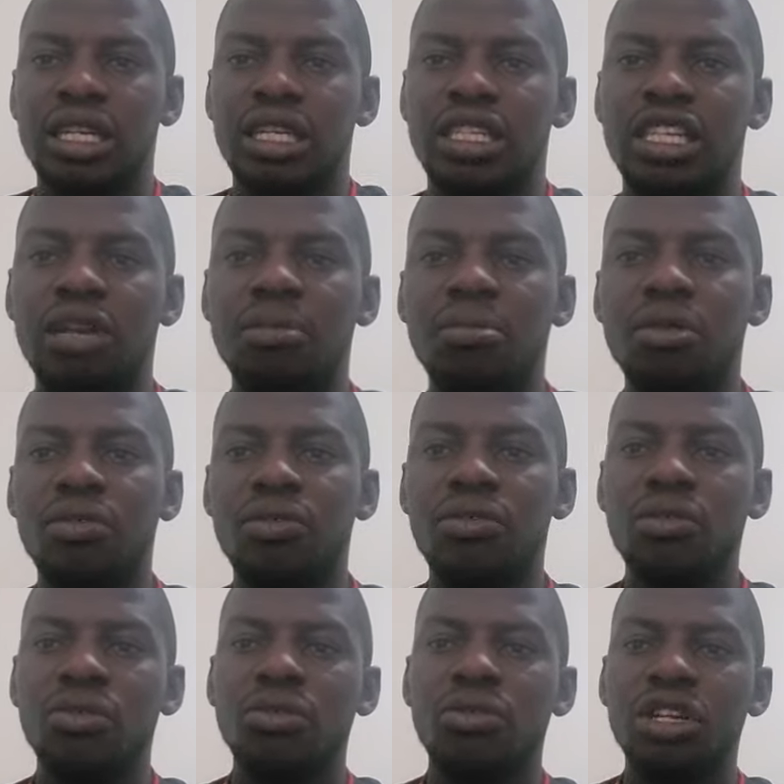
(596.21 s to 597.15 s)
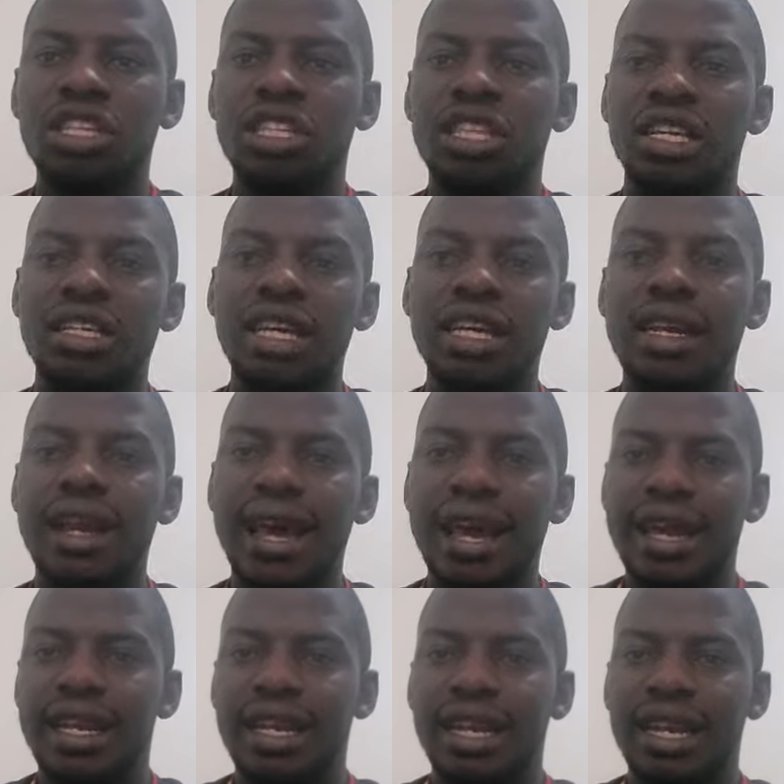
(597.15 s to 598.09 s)
Some of you reach the
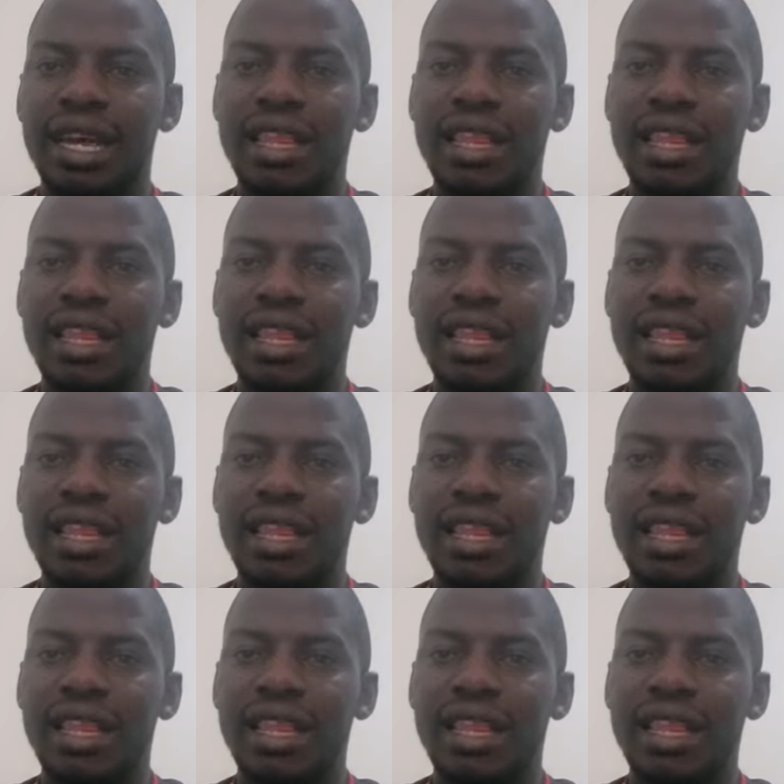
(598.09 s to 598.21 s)
deadline